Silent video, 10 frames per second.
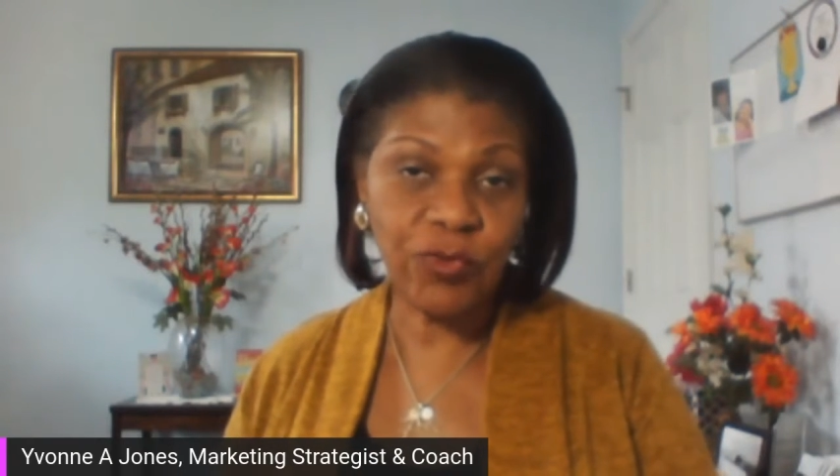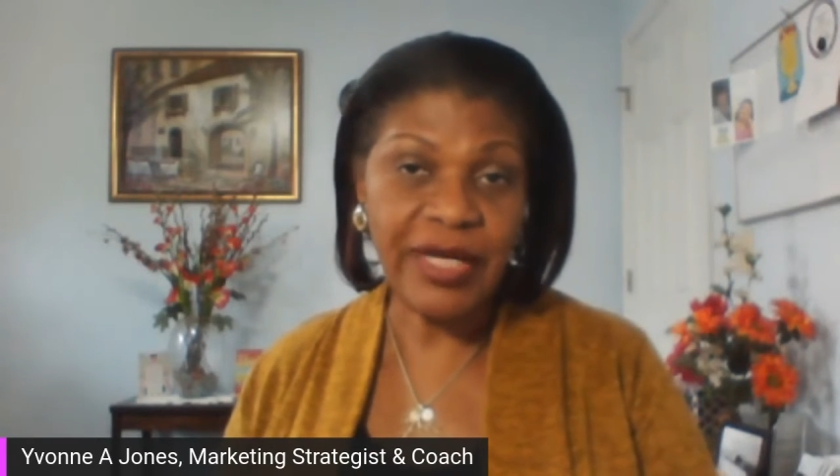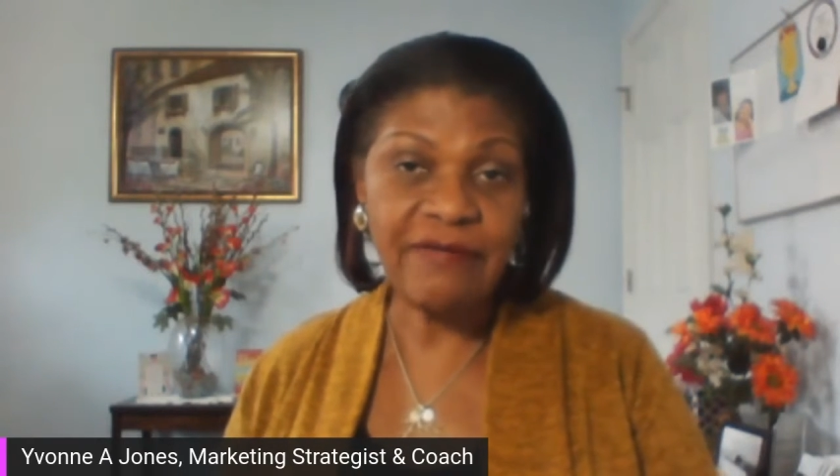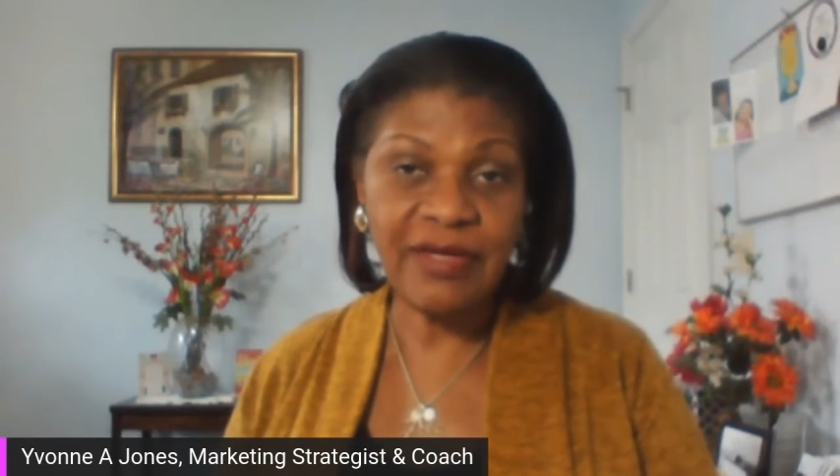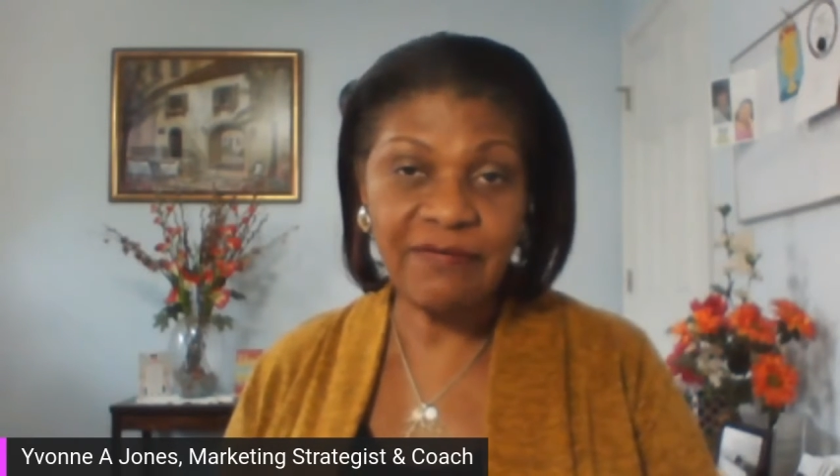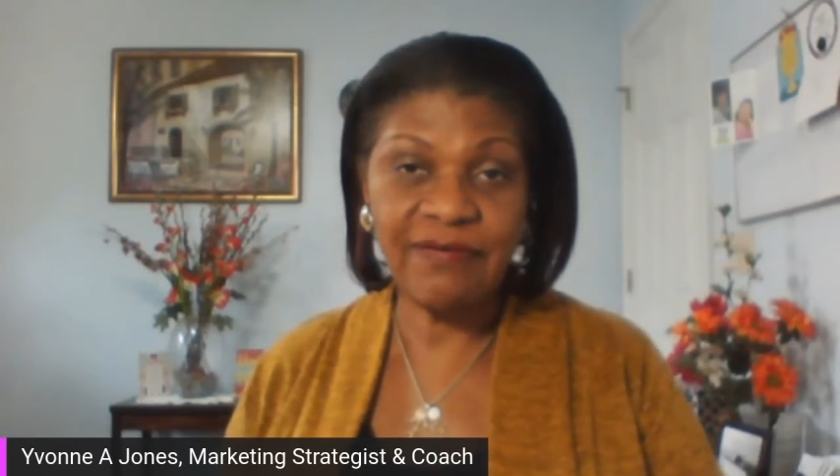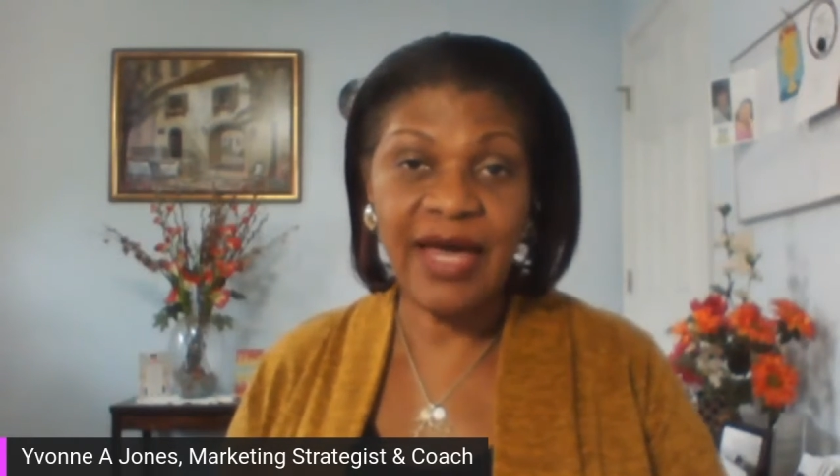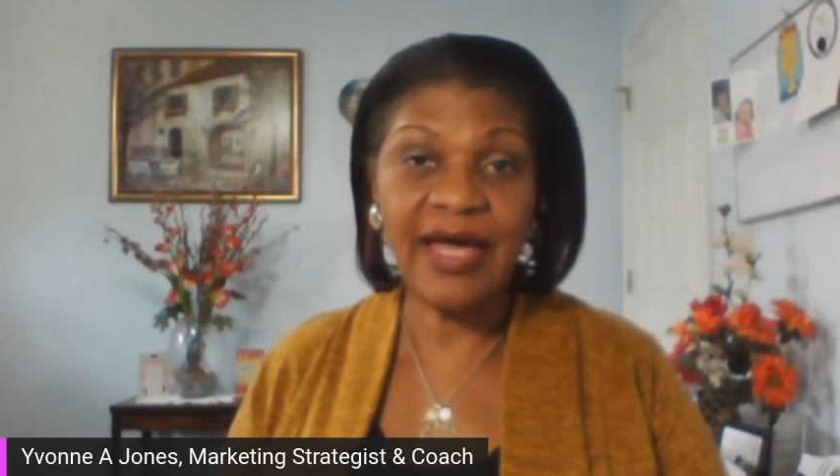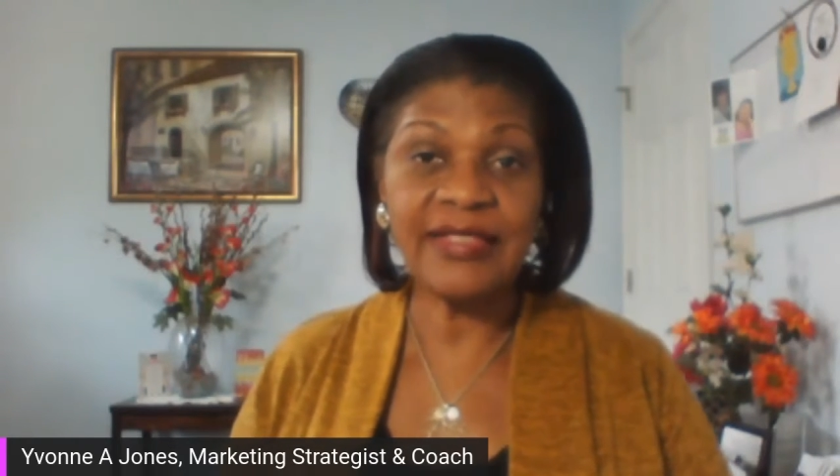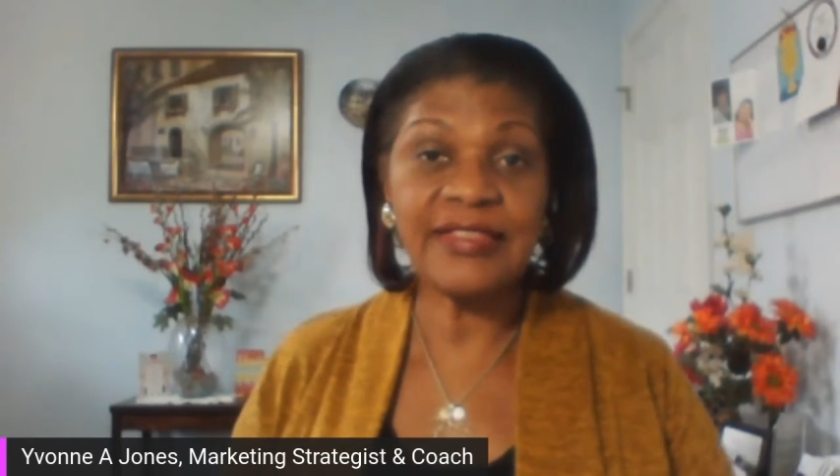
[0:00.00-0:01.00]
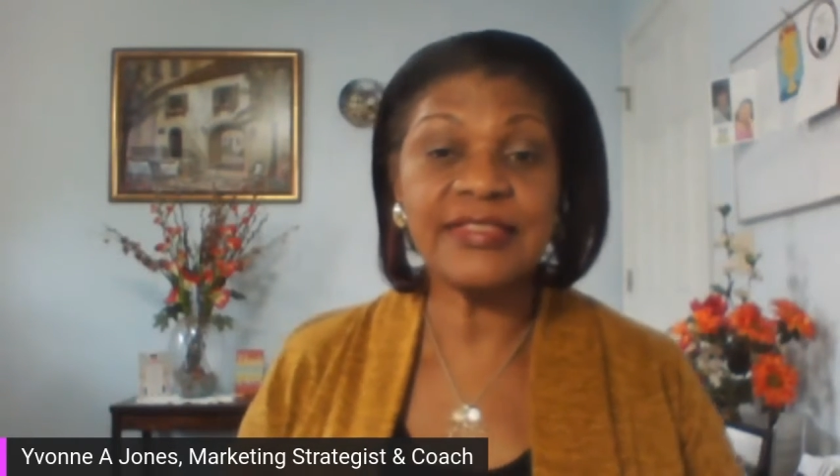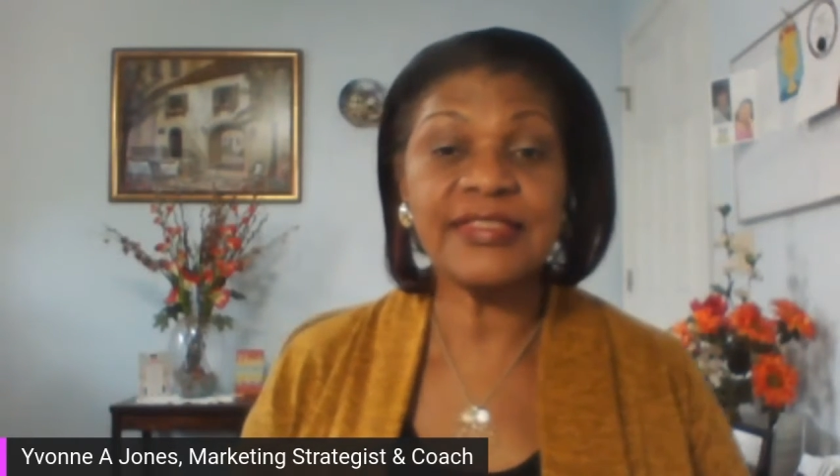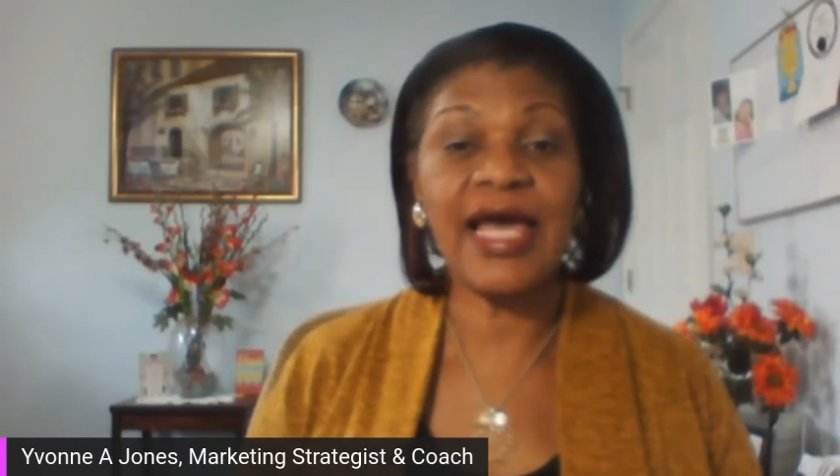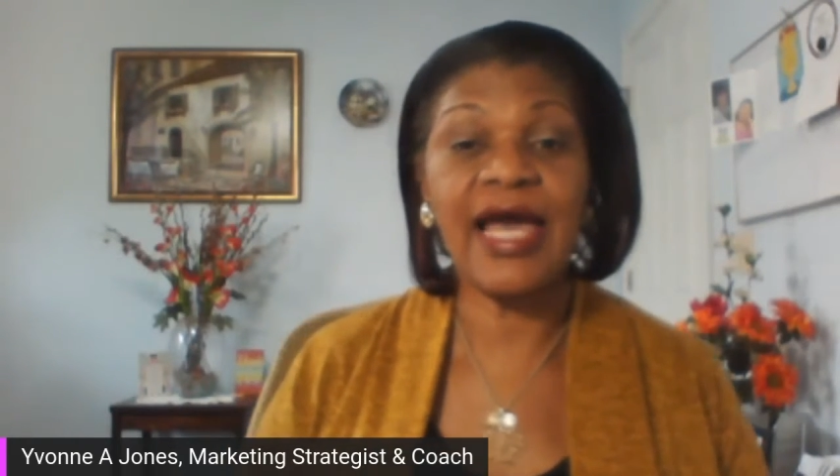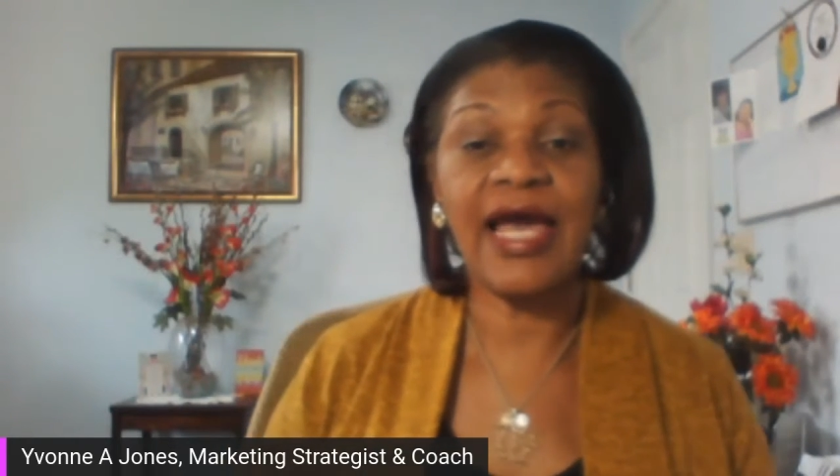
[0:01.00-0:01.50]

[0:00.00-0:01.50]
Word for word: raving fans